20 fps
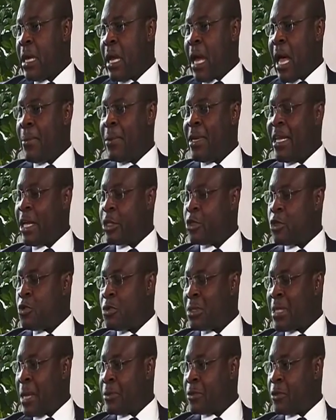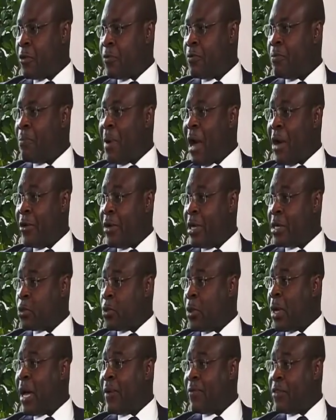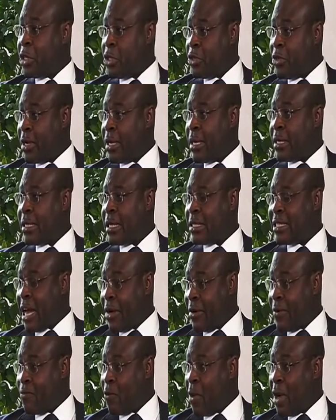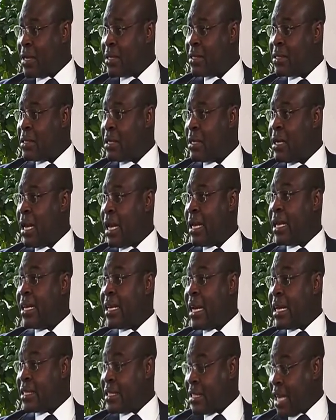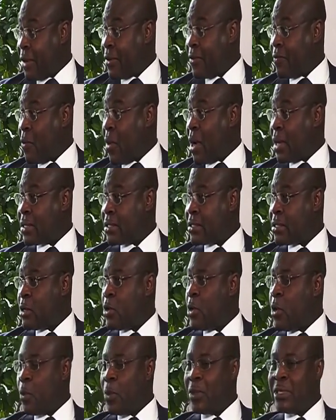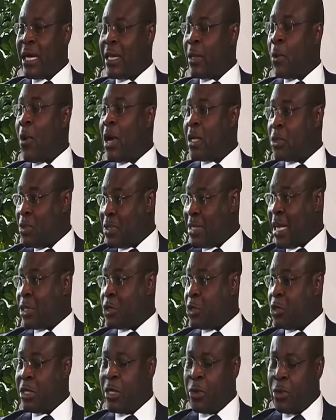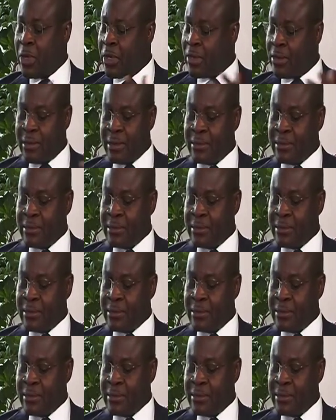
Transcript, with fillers: I mean, there are two types of barriers we have in trade. There's the tariff ones, the non-tariff ones, which are the ones which have to deal with